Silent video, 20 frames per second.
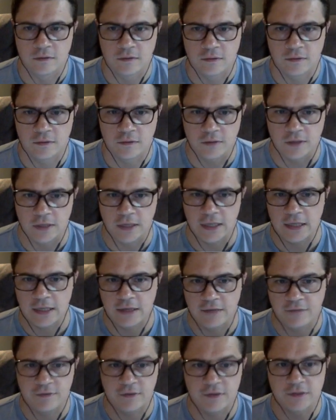Okay,
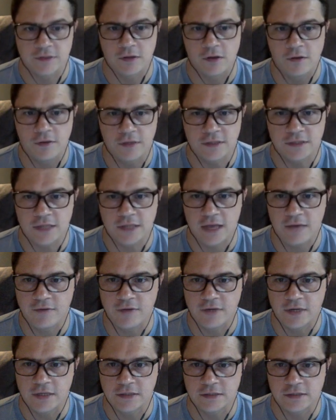if there's all this
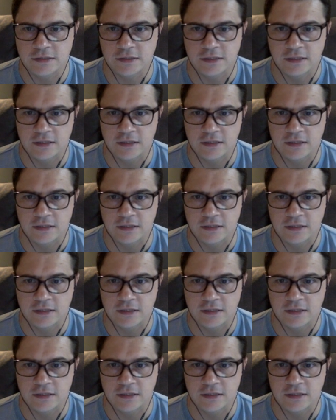evidence